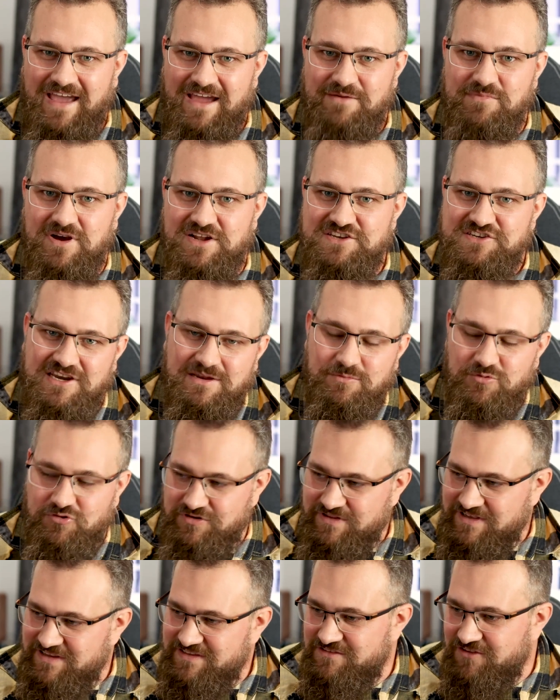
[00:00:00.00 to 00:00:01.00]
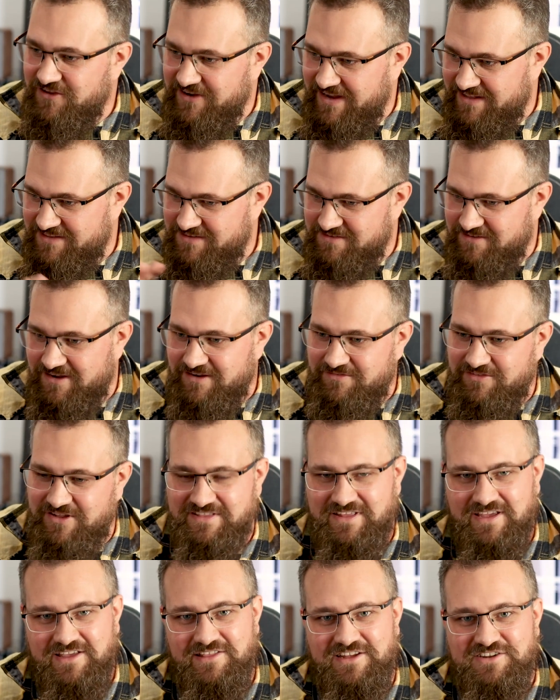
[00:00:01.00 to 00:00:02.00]
that much anymore, at least not outside of
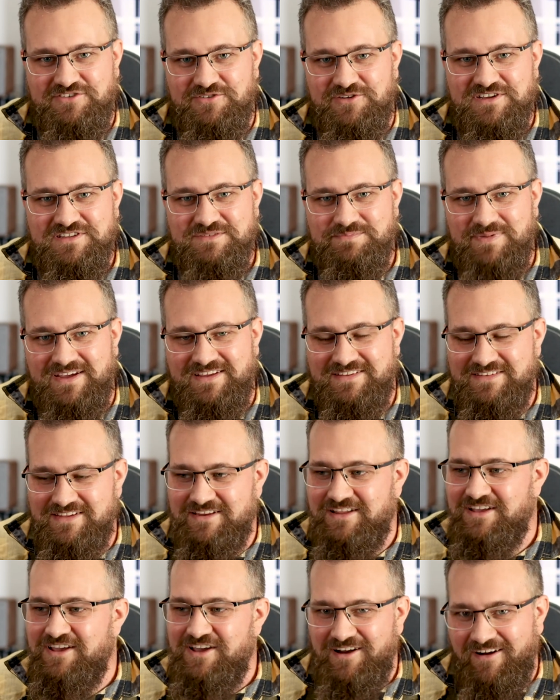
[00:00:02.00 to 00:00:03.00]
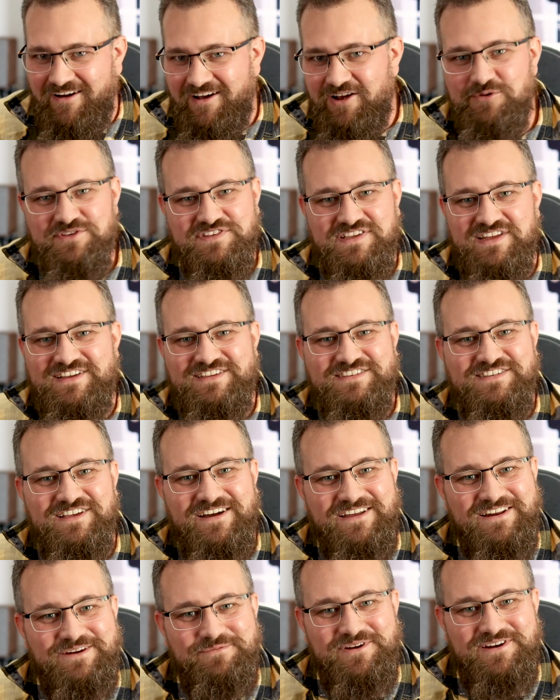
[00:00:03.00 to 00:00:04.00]
like the electronic space. And I always get
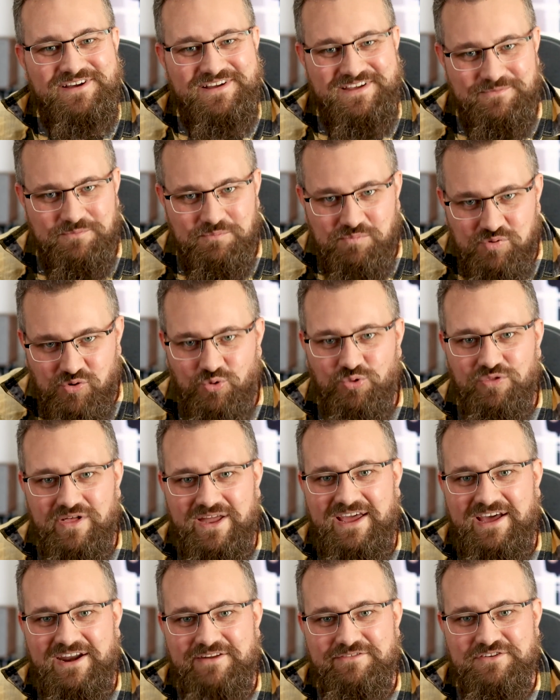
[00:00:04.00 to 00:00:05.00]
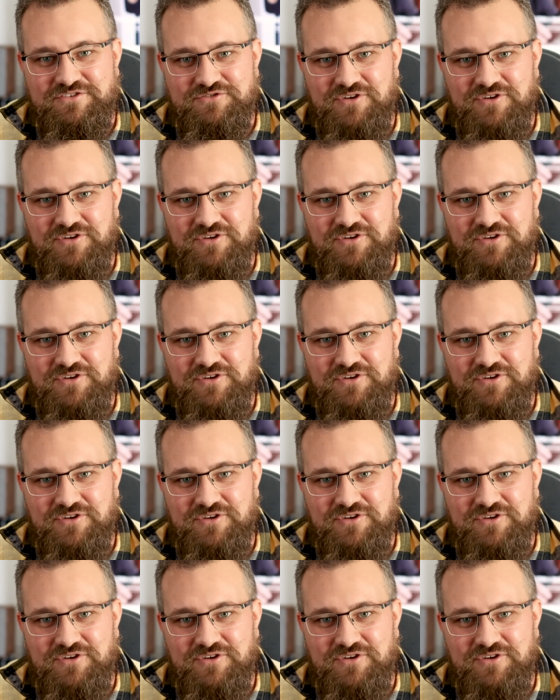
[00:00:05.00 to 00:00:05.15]
excited when I can pull that out of a